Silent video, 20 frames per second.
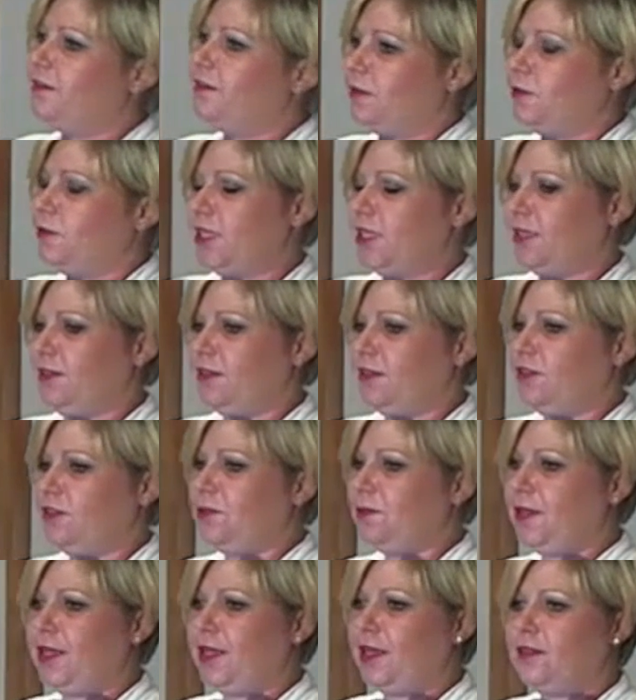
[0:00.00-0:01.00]
They would take the
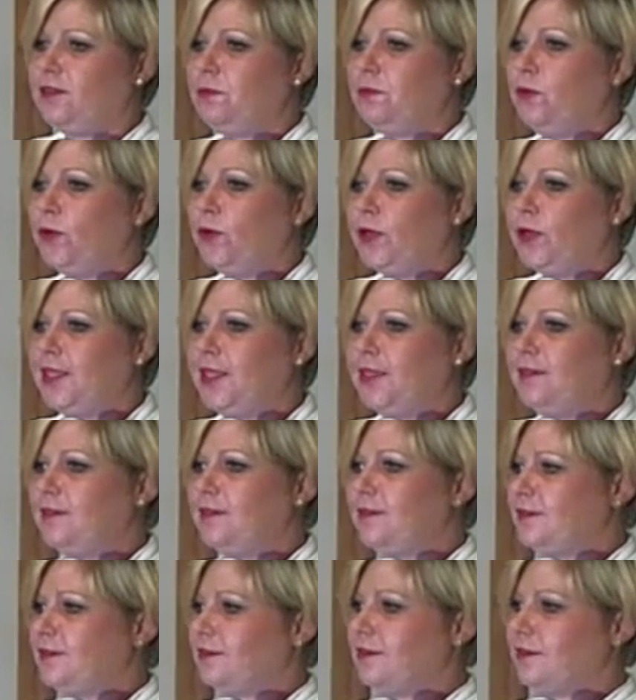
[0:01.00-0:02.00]
GPS
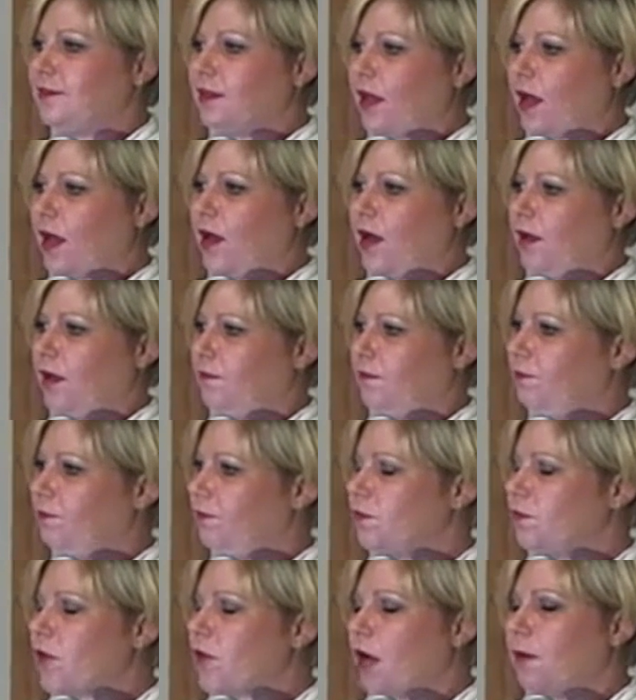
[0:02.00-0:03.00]
points,
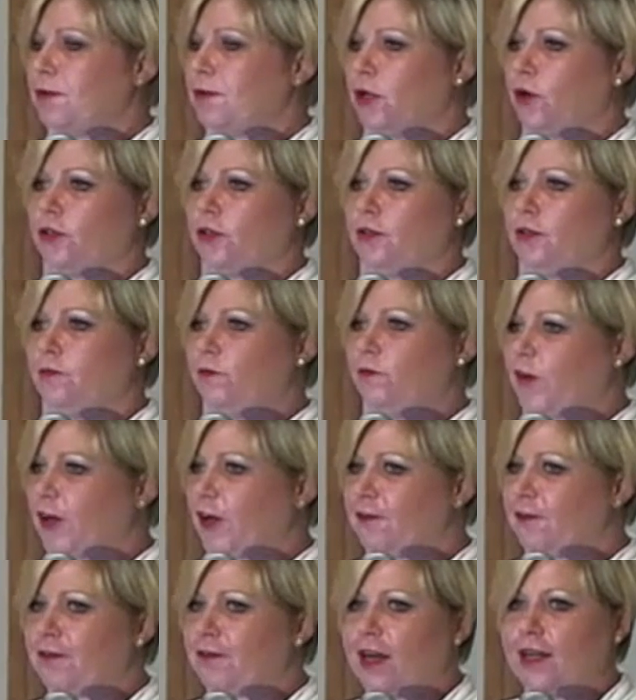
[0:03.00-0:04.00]
upload them,
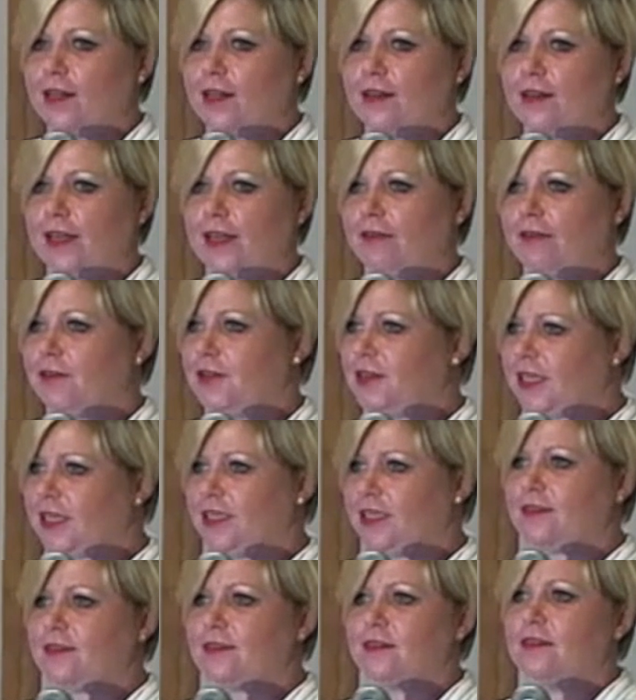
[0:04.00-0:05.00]
verify that everything
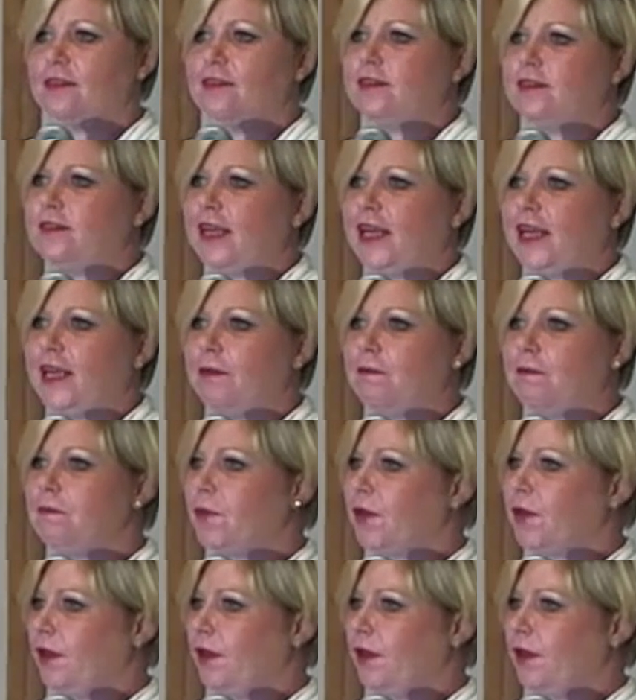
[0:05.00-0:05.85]
is still the same,